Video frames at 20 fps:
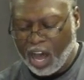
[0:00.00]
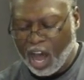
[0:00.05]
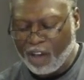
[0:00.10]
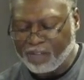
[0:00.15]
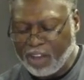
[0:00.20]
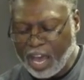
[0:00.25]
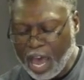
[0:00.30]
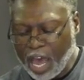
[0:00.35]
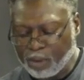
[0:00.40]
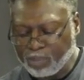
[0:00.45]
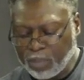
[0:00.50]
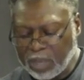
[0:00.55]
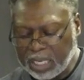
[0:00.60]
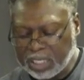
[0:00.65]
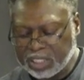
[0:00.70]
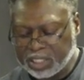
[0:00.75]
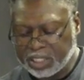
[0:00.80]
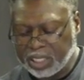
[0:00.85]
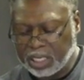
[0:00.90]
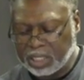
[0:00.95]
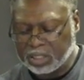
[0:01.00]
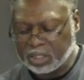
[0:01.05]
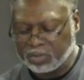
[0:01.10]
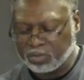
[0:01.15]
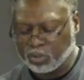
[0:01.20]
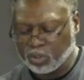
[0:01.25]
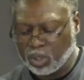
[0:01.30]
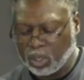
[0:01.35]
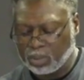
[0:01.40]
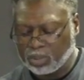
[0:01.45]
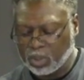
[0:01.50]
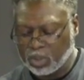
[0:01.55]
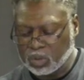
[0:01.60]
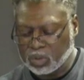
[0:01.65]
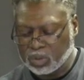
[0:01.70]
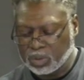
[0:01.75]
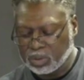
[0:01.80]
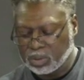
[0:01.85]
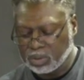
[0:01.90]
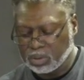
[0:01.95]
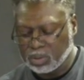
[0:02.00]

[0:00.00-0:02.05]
I've had my shares of troubles,